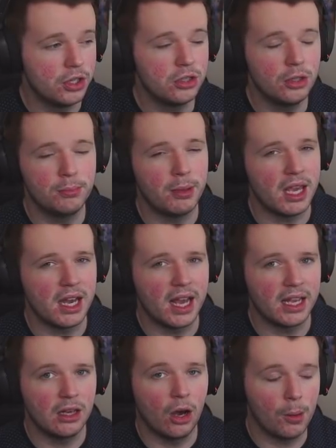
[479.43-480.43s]
can do B and
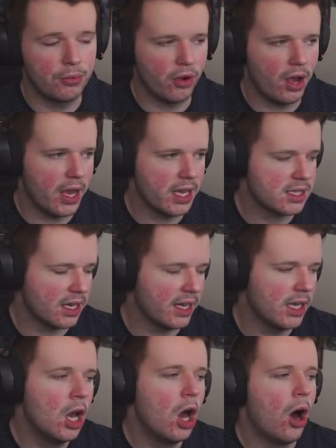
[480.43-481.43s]
A. I prefer X and A.
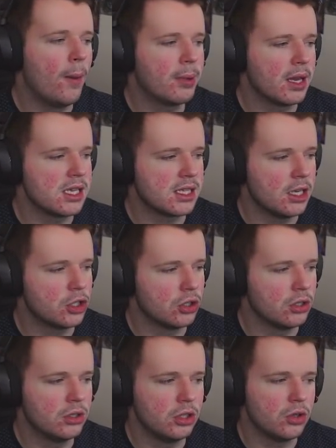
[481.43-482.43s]
On
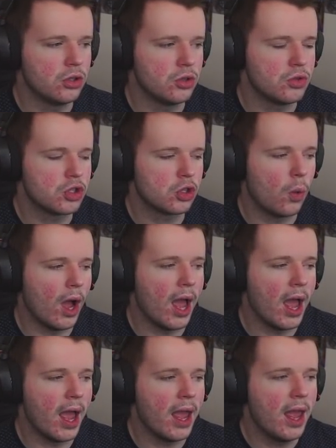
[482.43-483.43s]
PlayStation, you can do
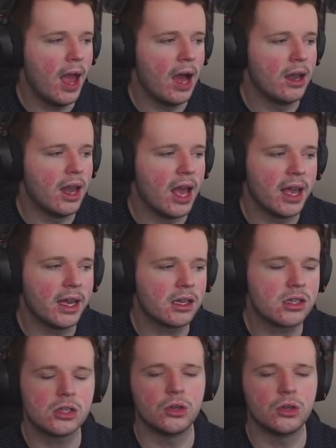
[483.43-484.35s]
square and X,